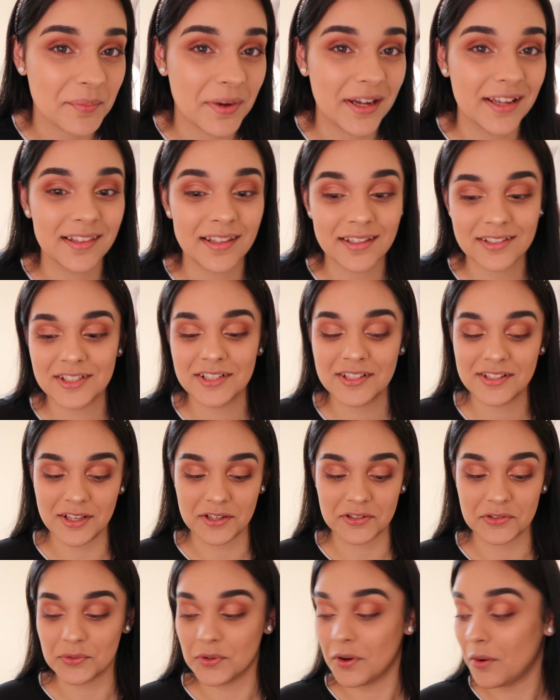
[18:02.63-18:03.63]
my eyelashes, so I
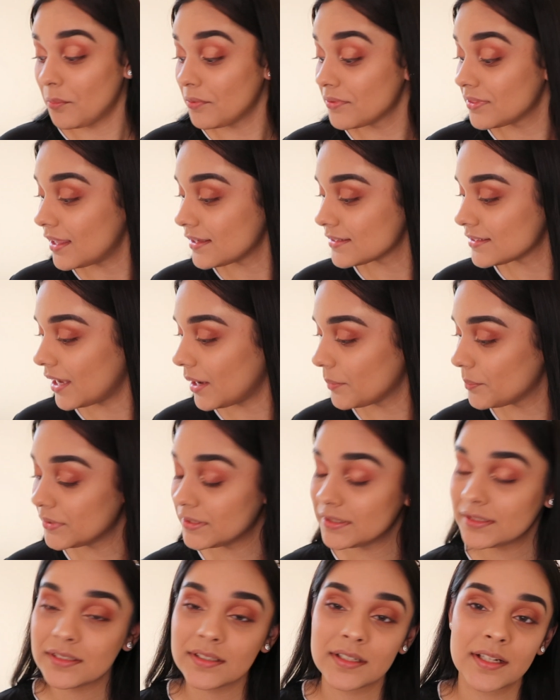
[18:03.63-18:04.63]
do not want that to
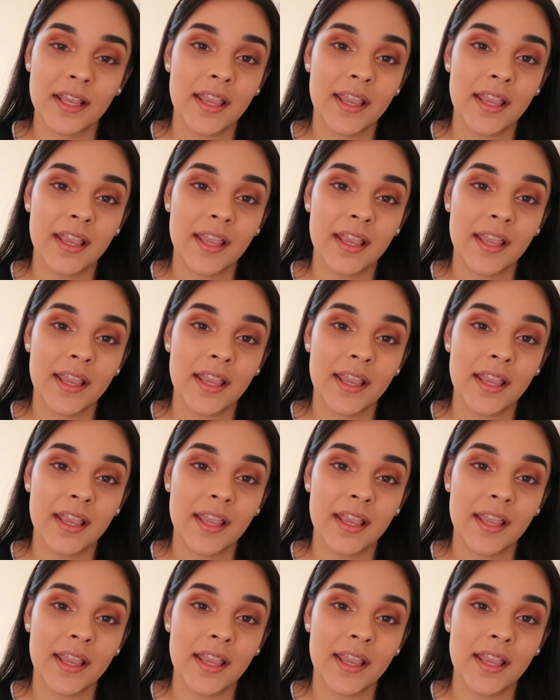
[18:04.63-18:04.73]
happen.